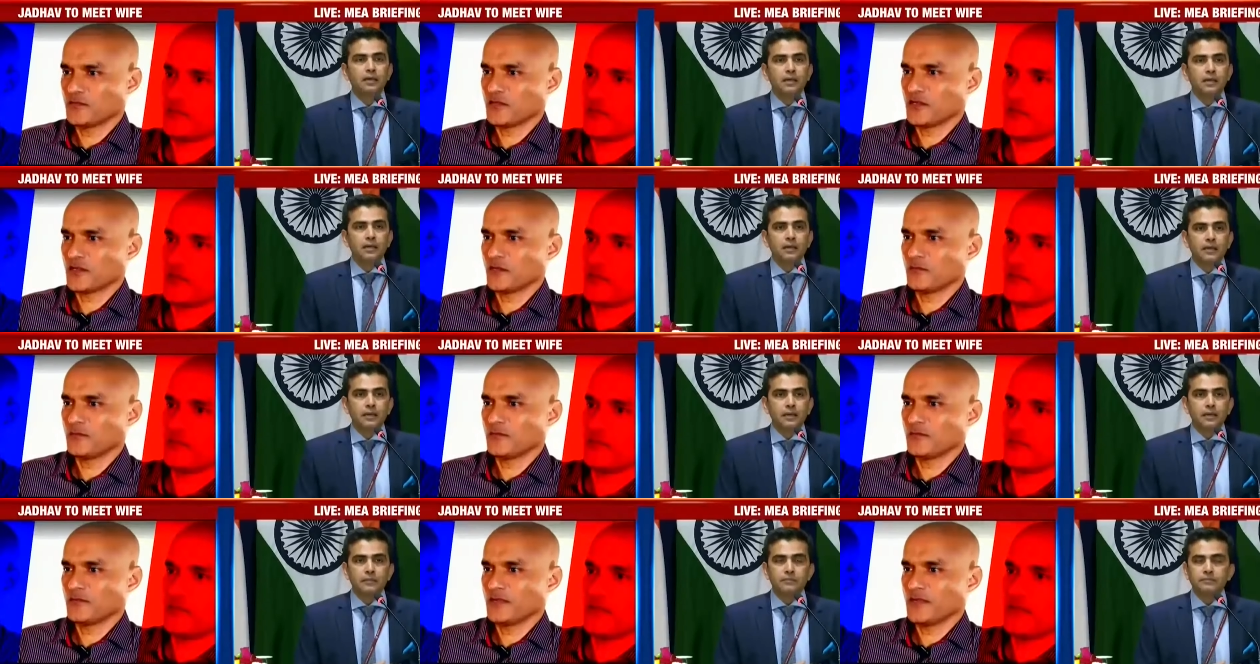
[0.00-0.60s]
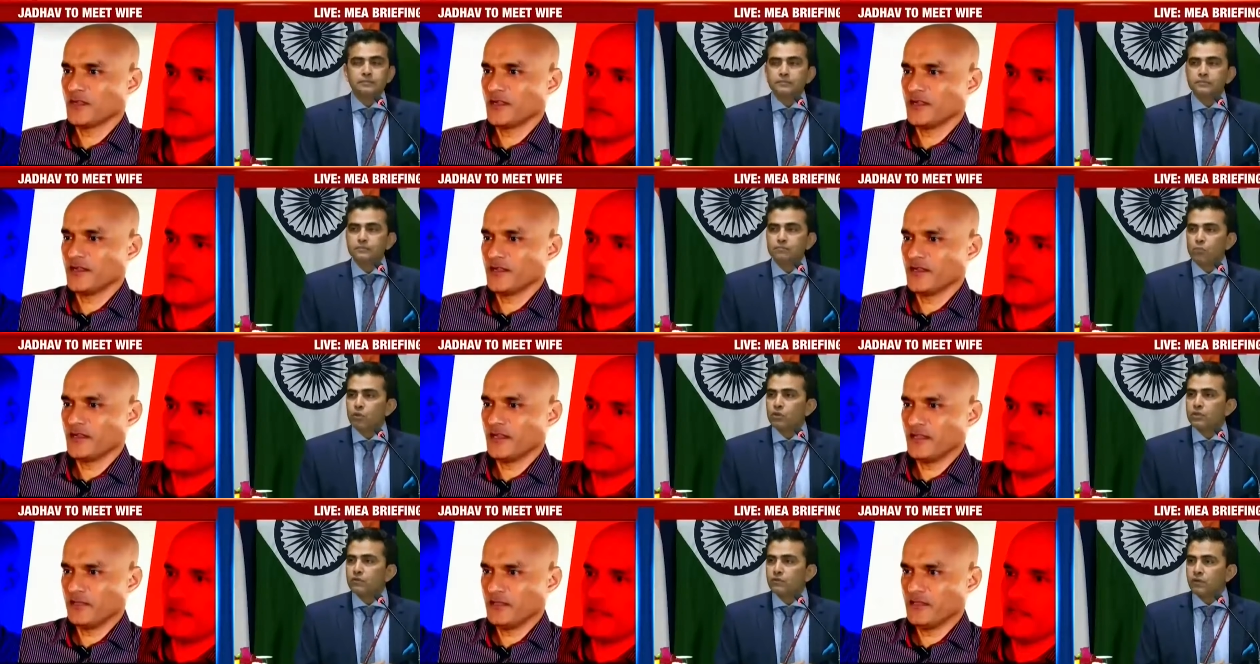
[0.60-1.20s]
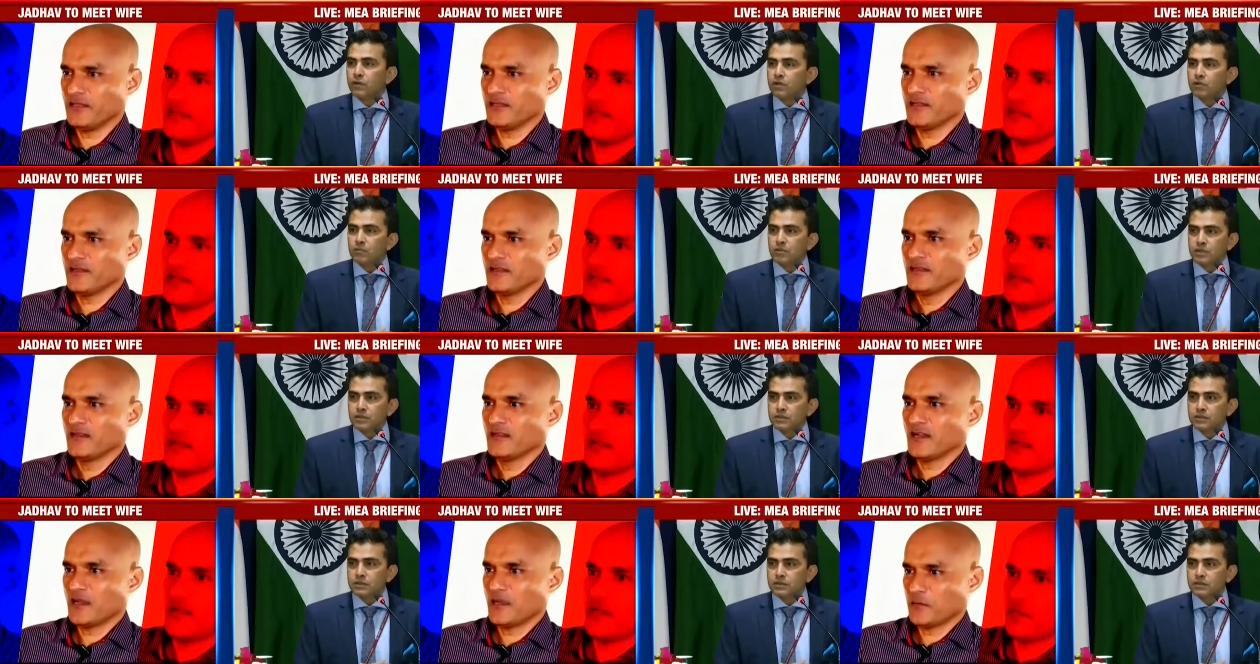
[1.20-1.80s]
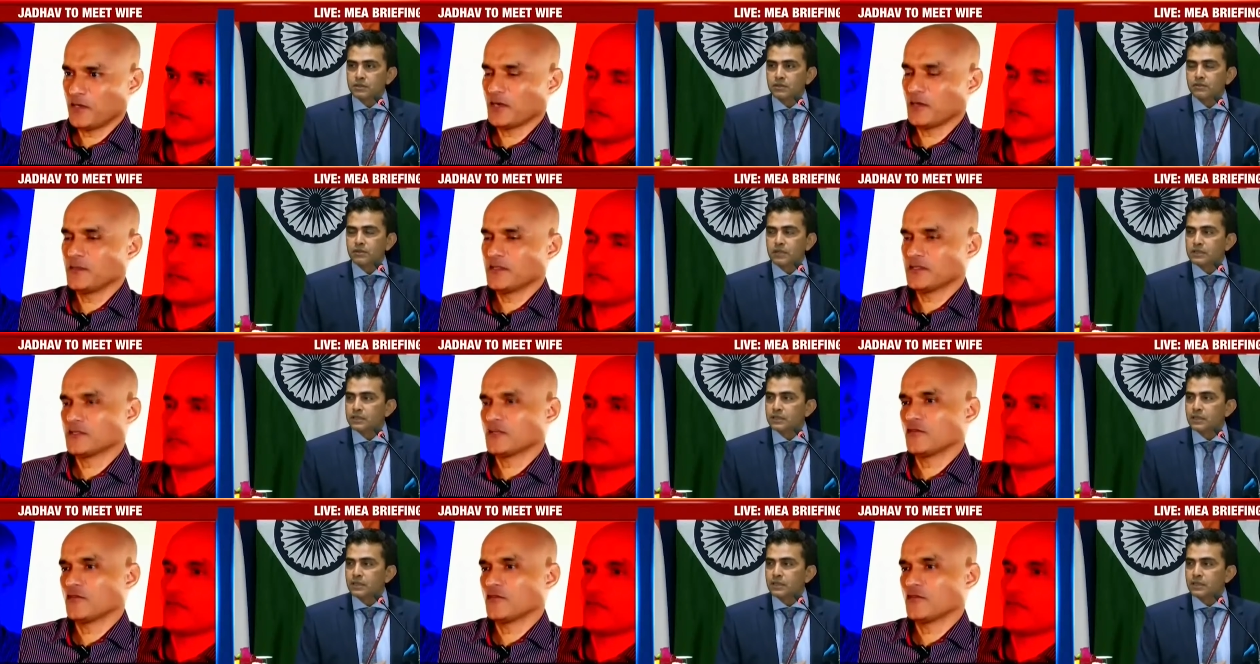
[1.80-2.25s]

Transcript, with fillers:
Speaker 1: The MEA briefing very clear that uh,